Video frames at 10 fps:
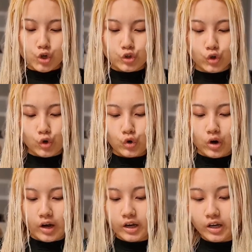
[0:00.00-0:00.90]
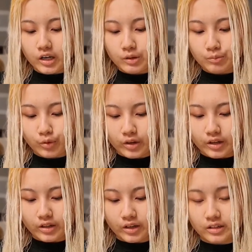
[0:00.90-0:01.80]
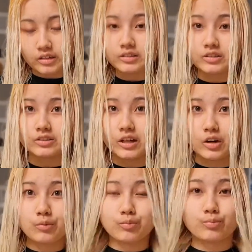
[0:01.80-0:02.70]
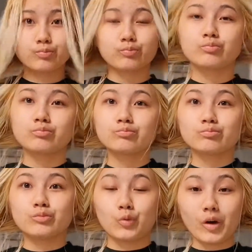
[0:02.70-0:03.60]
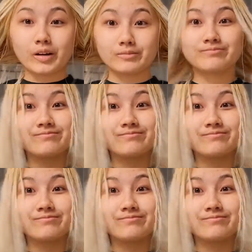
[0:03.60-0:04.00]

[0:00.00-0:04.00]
So I am praying that this turns out well.